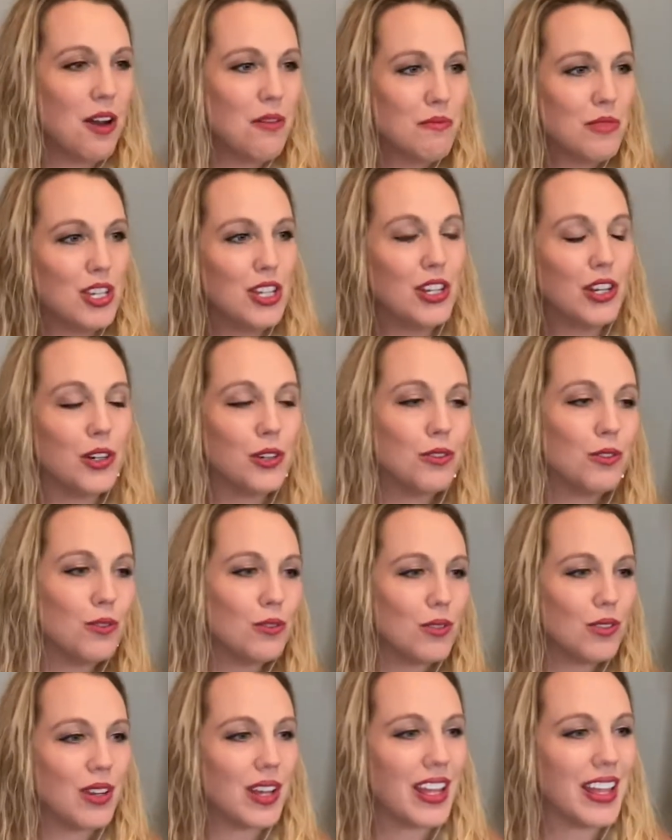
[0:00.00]
you know,
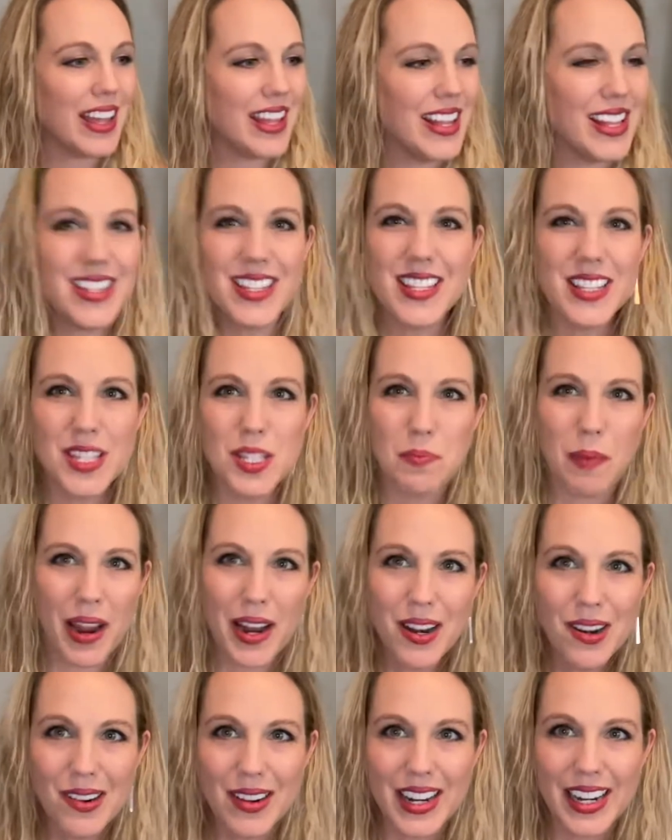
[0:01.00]
it's
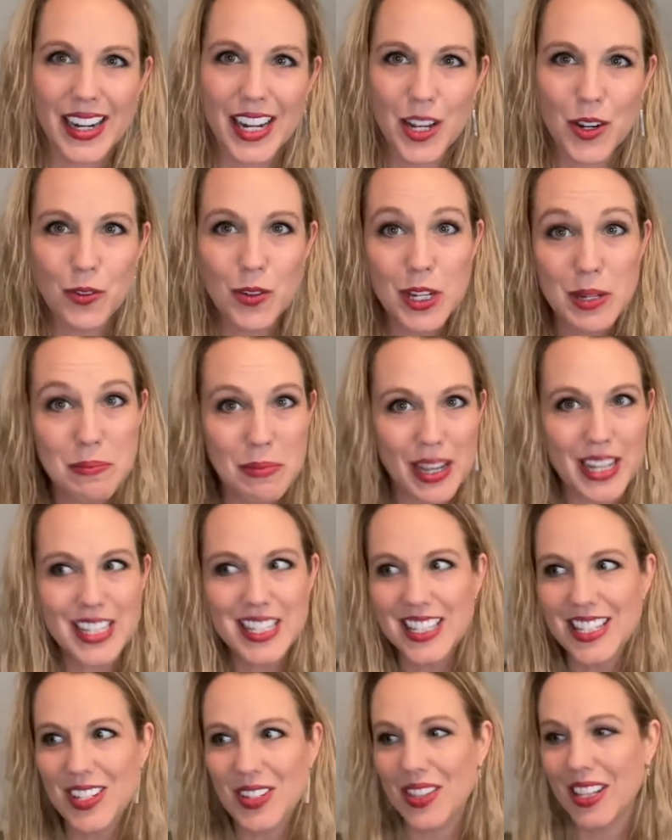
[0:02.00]
inspiring. It
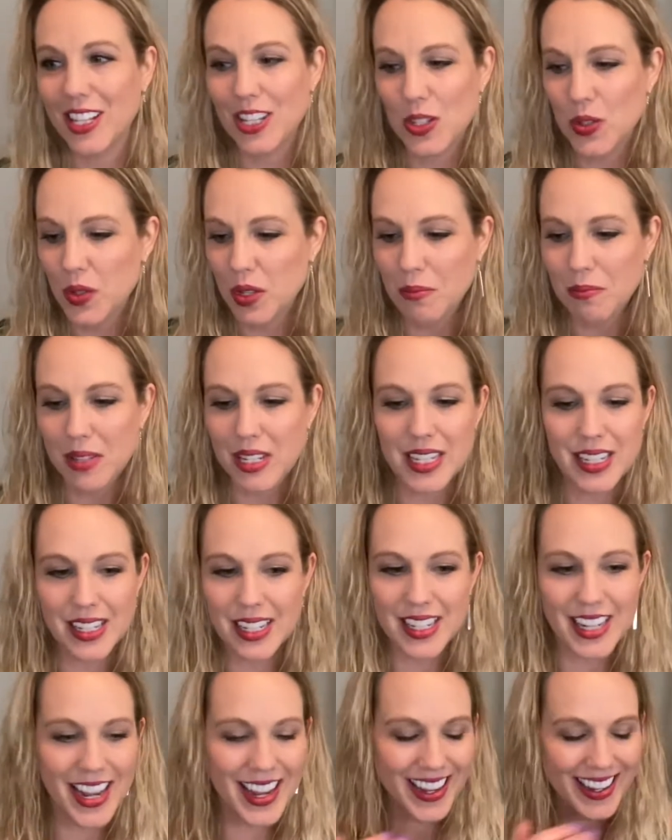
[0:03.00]
reminds you that you can be